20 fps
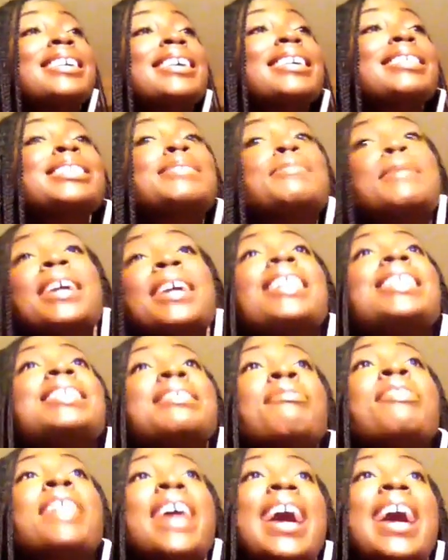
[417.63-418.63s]
Speaking
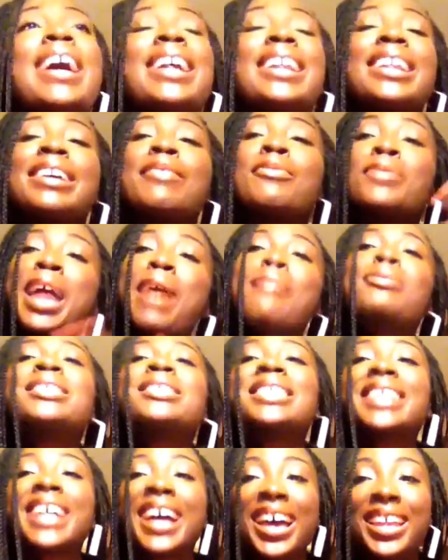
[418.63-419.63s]
of that, when I was
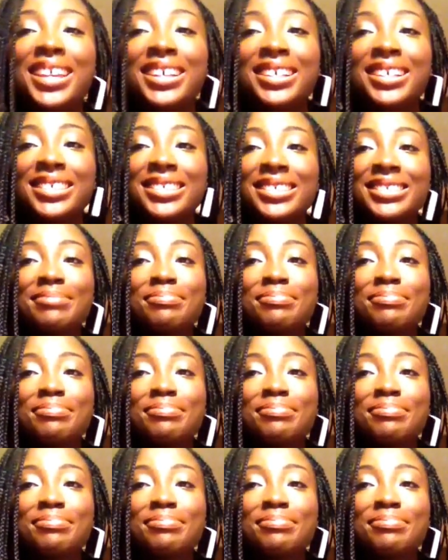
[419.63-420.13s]
in Ghana,